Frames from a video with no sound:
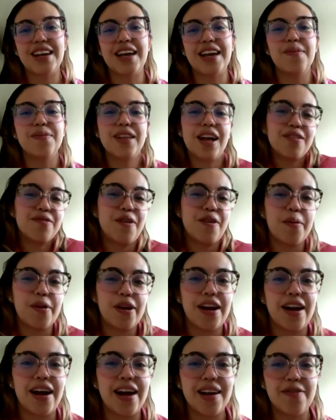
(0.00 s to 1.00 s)
I am not
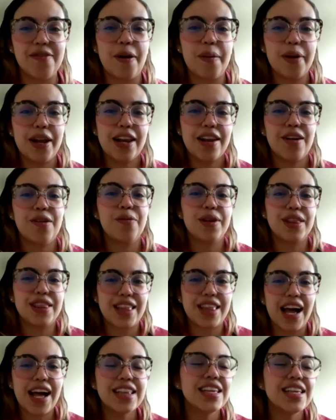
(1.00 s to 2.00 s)
familiar
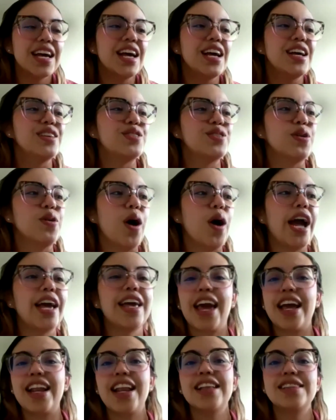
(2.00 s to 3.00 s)
with that, so I
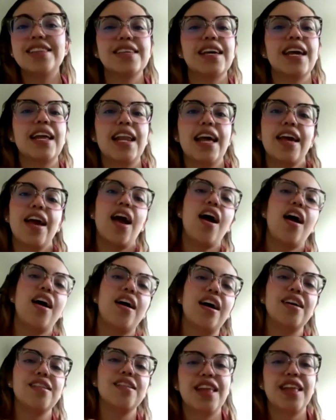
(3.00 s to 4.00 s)
cannot say like
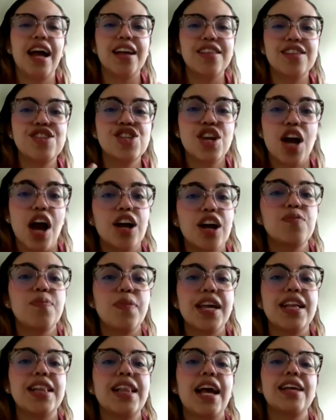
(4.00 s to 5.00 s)
that shocked me.